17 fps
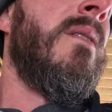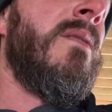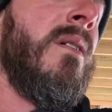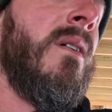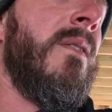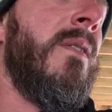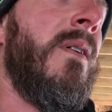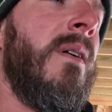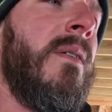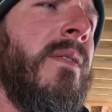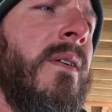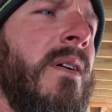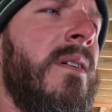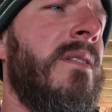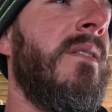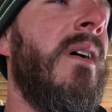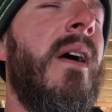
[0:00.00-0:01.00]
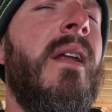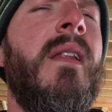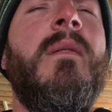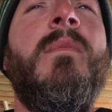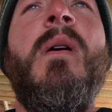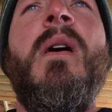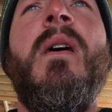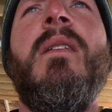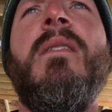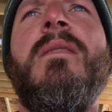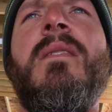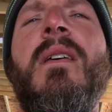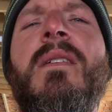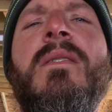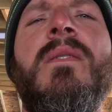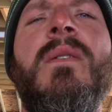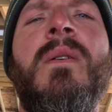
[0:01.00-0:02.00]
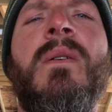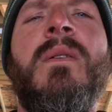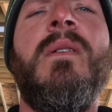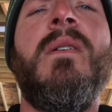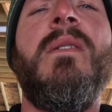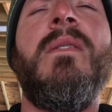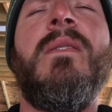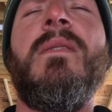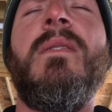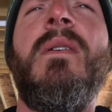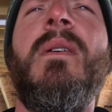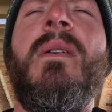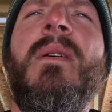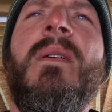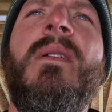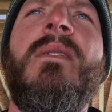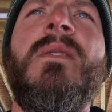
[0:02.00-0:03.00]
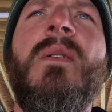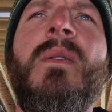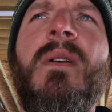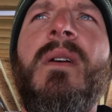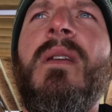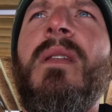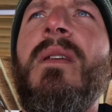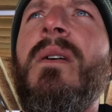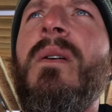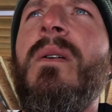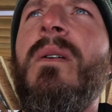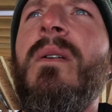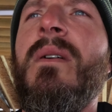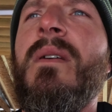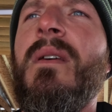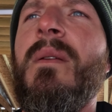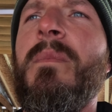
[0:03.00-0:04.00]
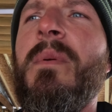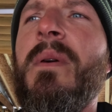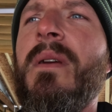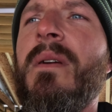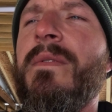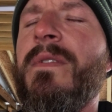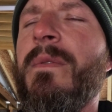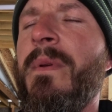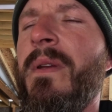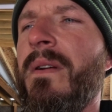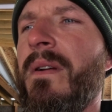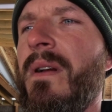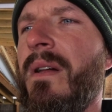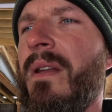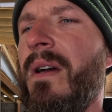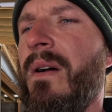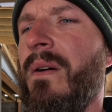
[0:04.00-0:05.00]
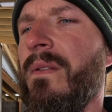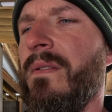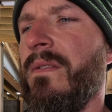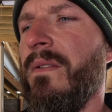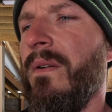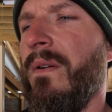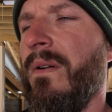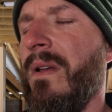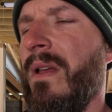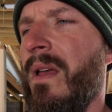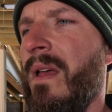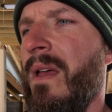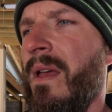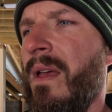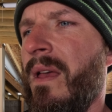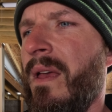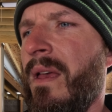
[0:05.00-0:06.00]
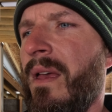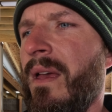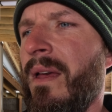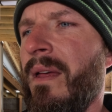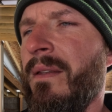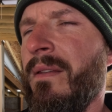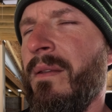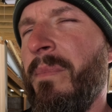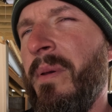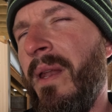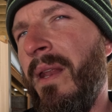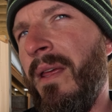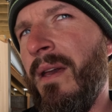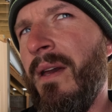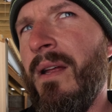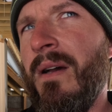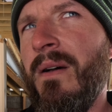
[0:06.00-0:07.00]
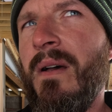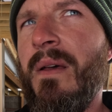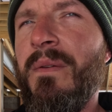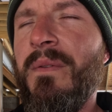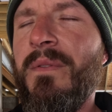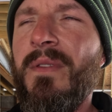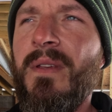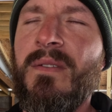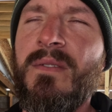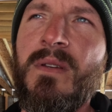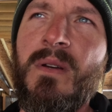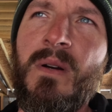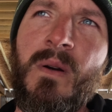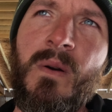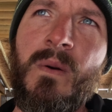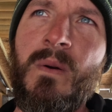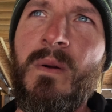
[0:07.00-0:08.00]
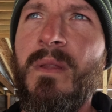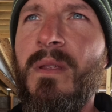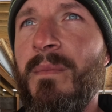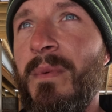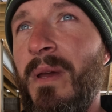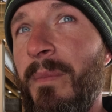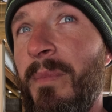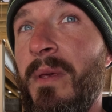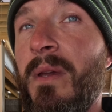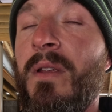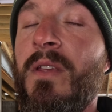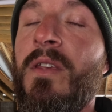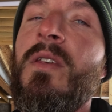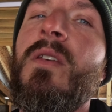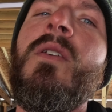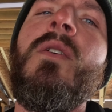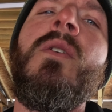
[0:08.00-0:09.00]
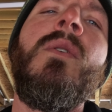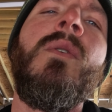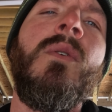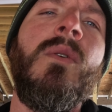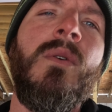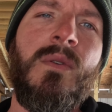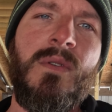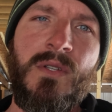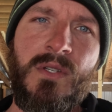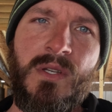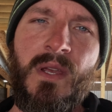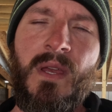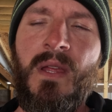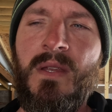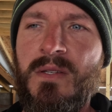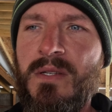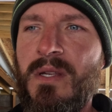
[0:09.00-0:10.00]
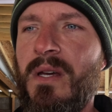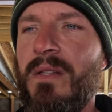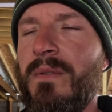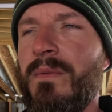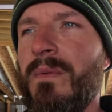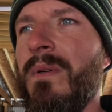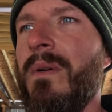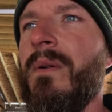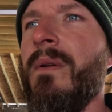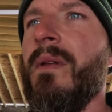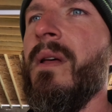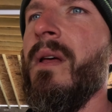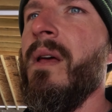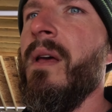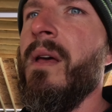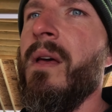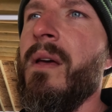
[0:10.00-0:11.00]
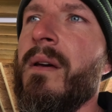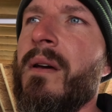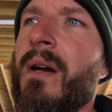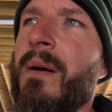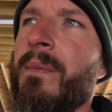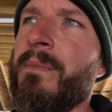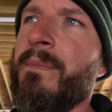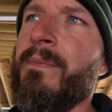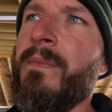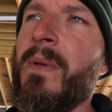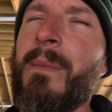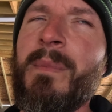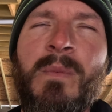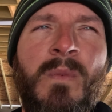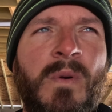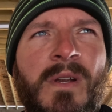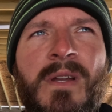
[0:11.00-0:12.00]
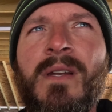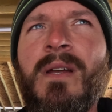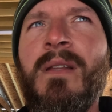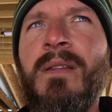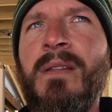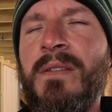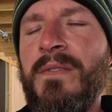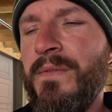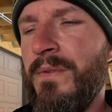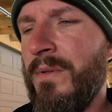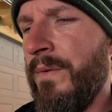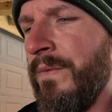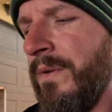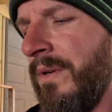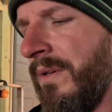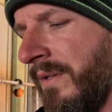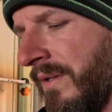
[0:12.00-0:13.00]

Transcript: if you're excited about it, stay tuned, because it's only going to get bigger from here on out. So, and depending on how other things go, there might be a huge change down the road. I've been working on this for over a